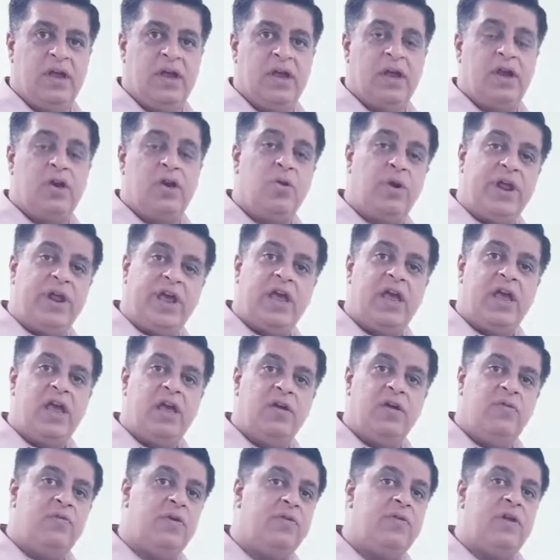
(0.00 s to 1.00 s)
Today
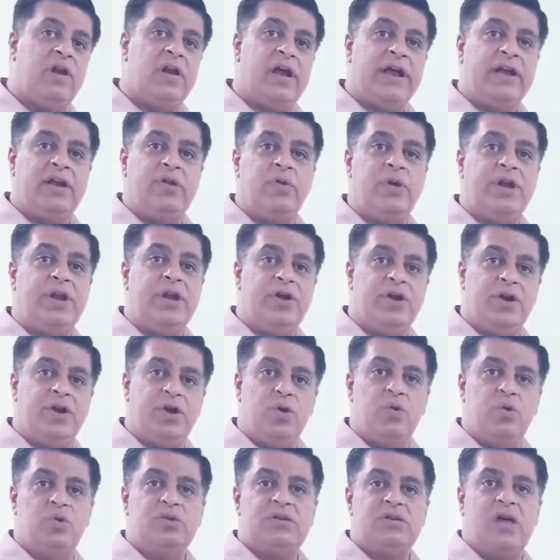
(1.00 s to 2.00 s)
we will like to
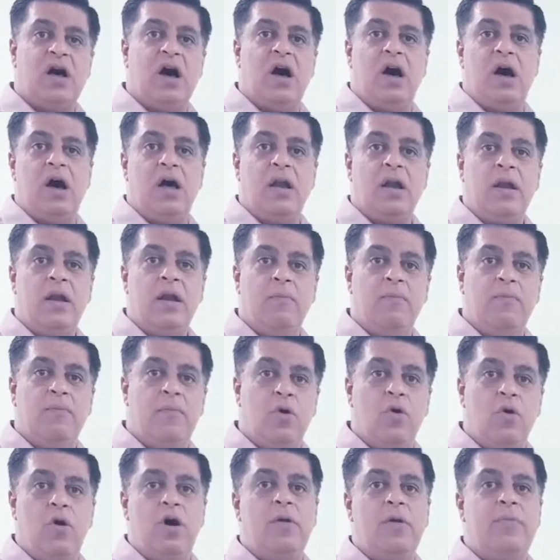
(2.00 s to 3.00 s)
introduce our
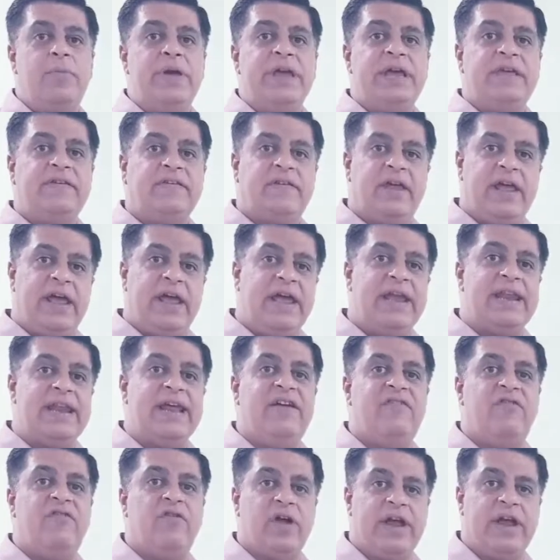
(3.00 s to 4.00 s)
blower based
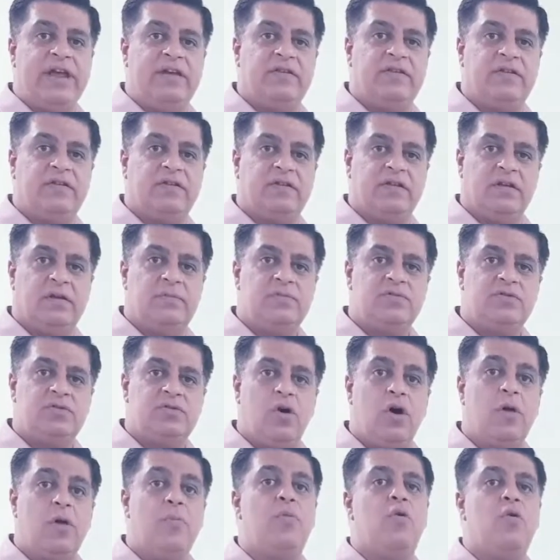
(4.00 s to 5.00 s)
Airknife drying systems
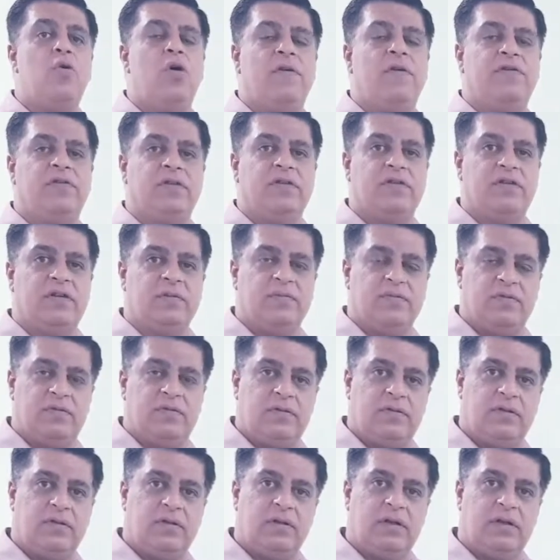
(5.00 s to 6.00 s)
or blow off
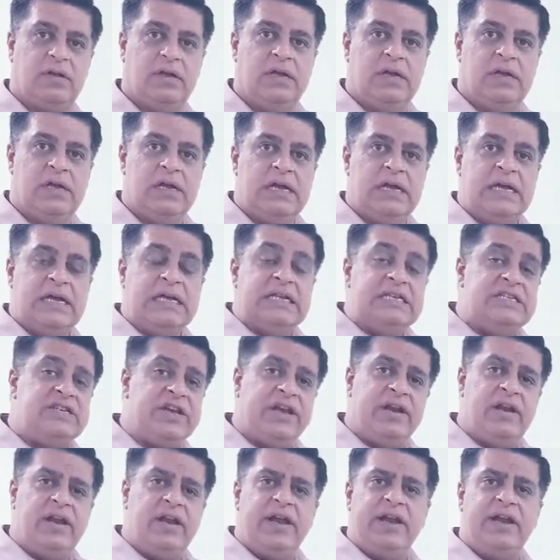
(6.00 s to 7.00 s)
systems.
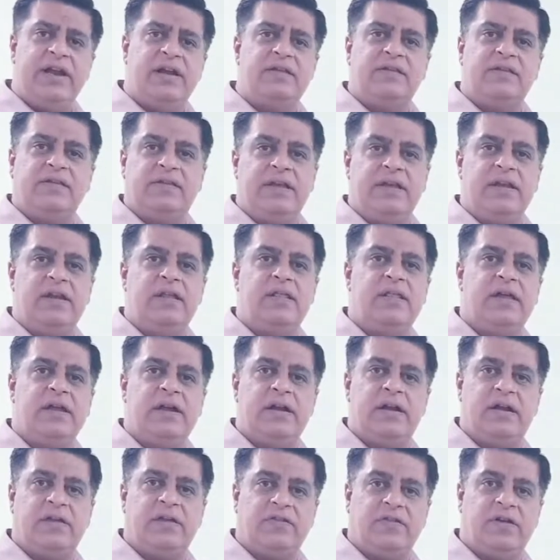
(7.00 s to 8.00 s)
Generally it is seen in the
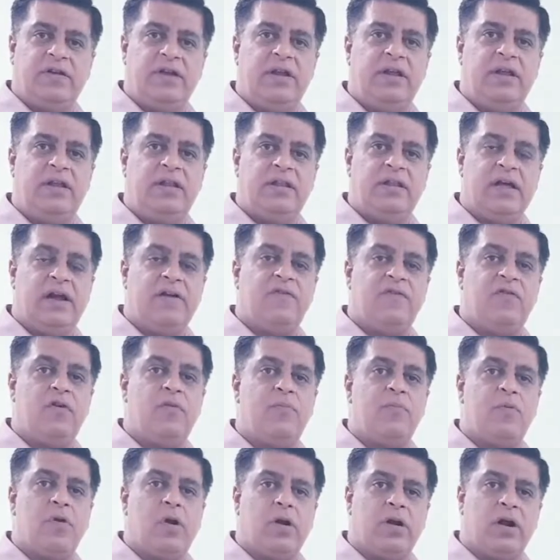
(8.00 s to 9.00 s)
industry that
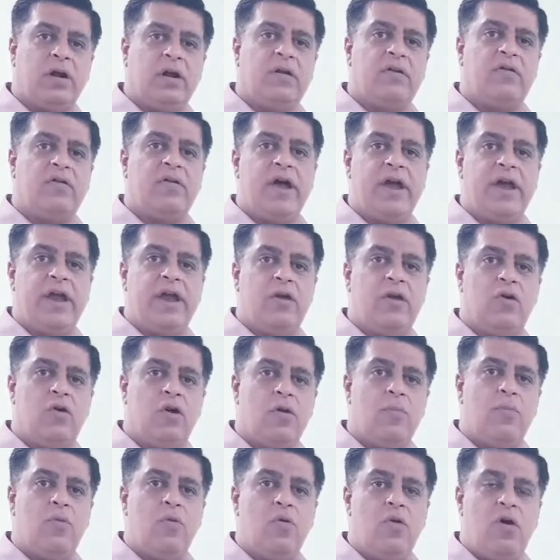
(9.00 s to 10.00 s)
for product drying
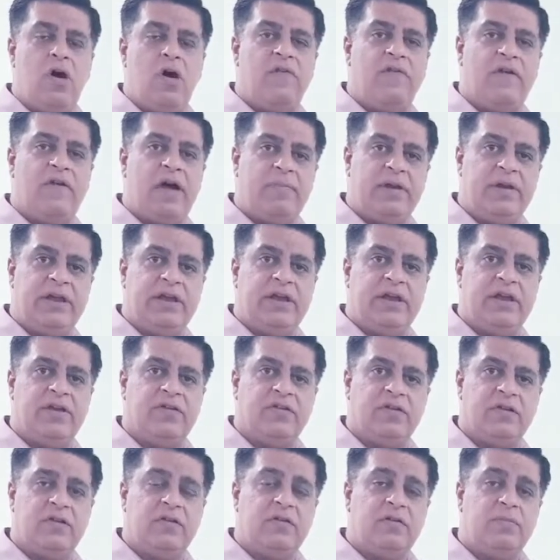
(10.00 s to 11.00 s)
or blow off
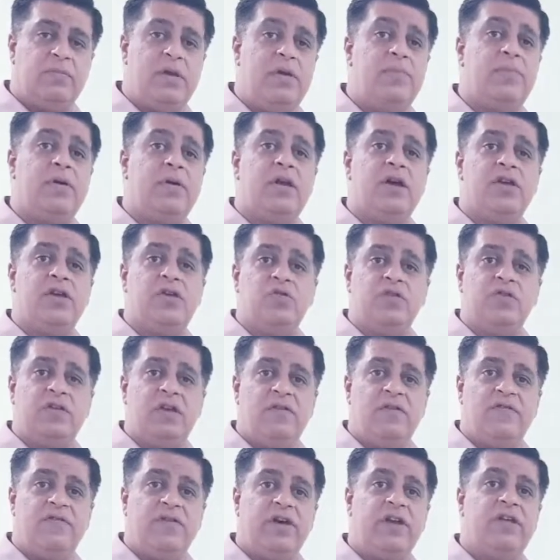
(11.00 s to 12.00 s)
applications people are
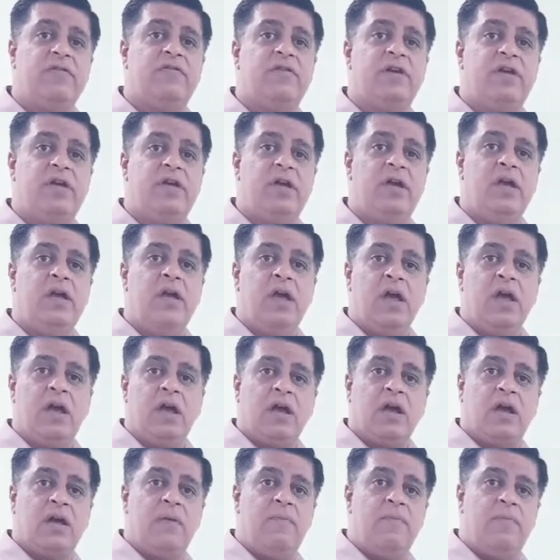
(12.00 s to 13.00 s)
using very
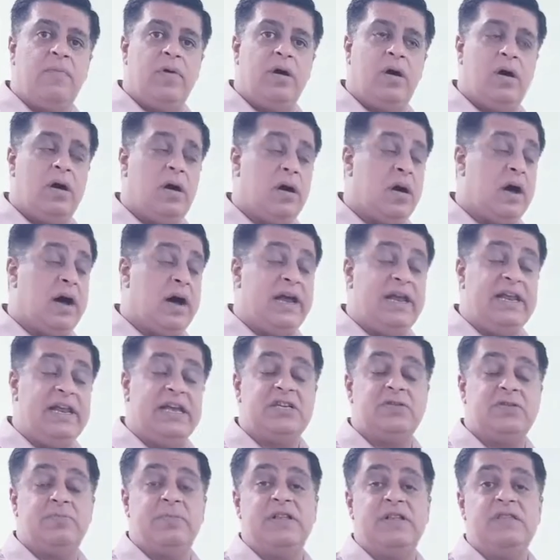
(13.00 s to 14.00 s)
highly
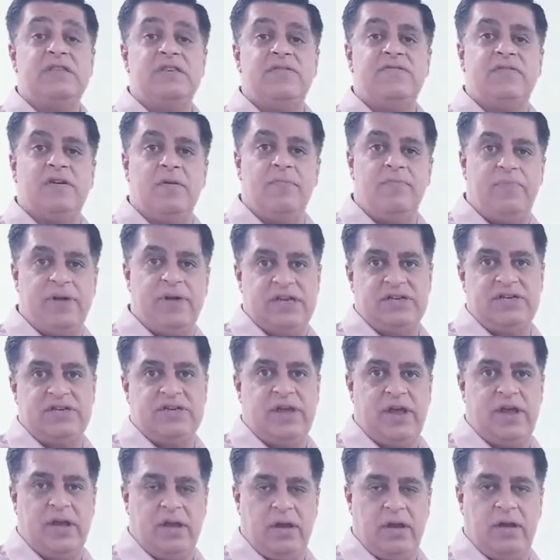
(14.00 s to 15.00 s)
expensive
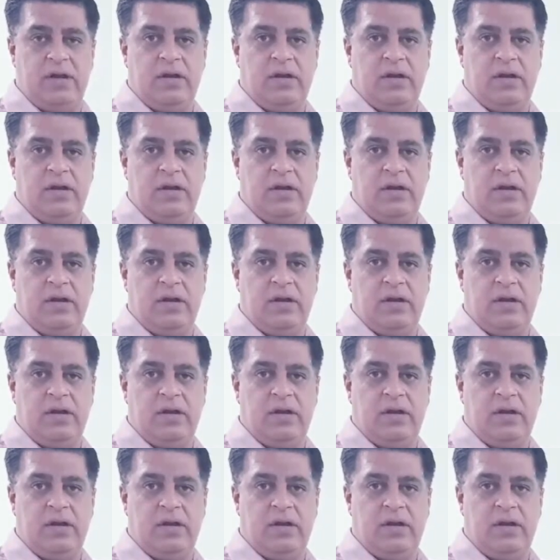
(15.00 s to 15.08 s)
compressed air.